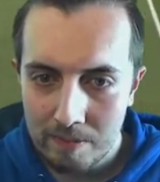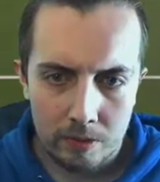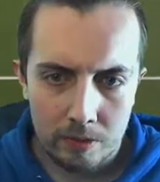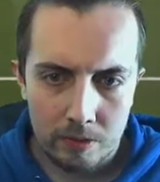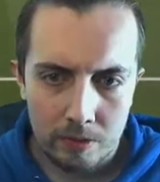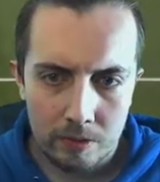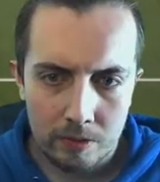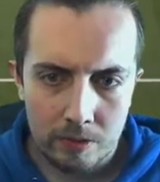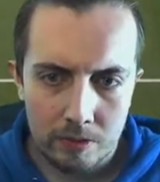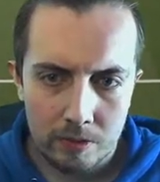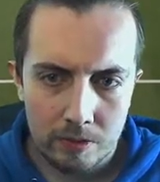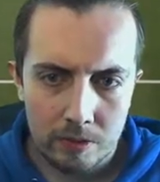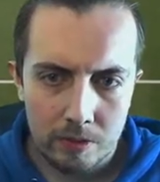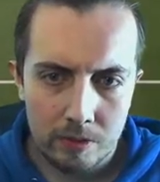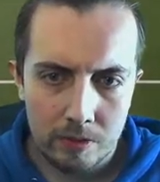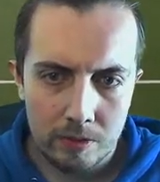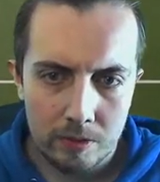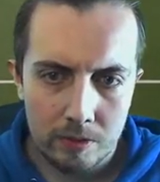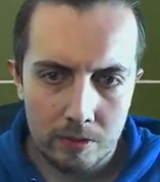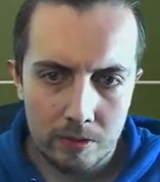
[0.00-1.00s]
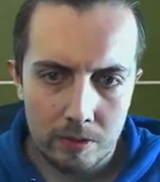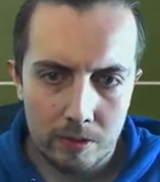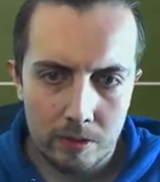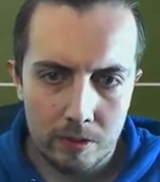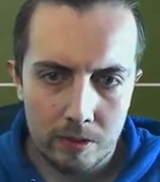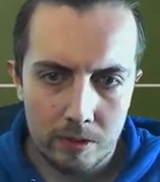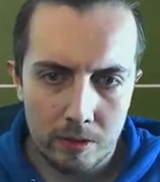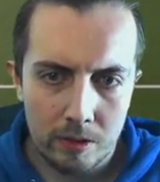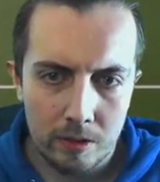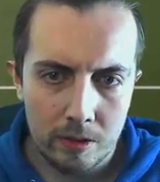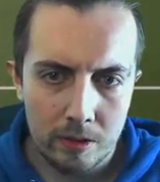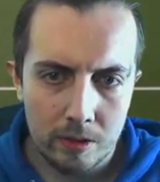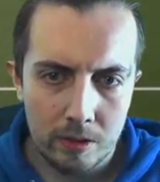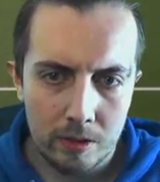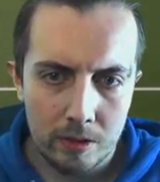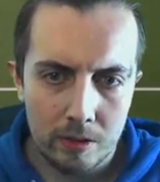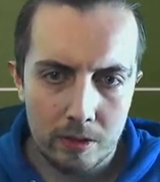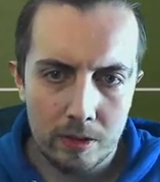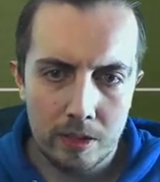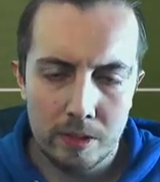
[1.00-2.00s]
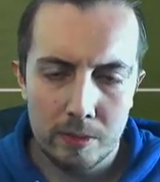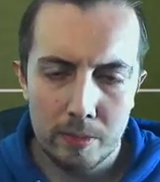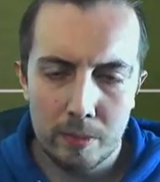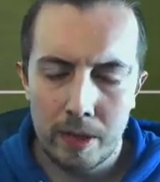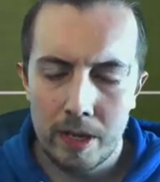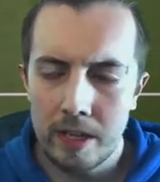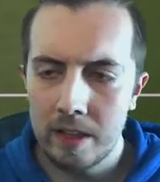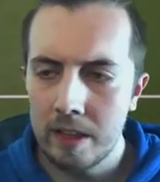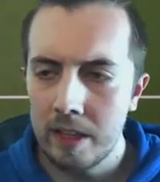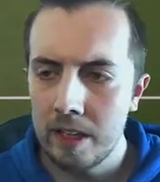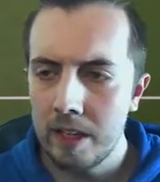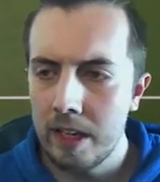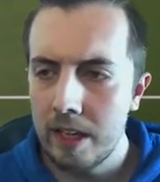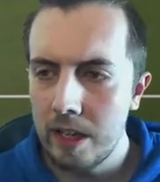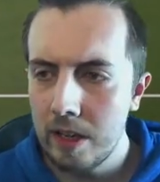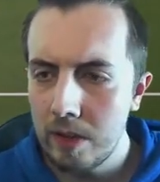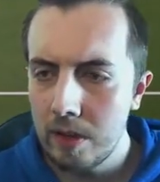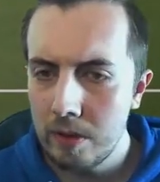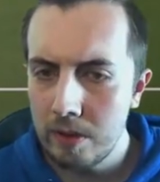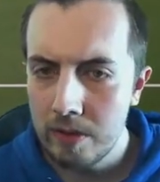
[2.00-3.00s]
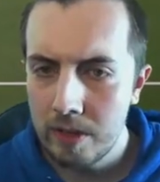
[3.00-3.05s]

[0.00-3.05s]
That's a pen, thank you.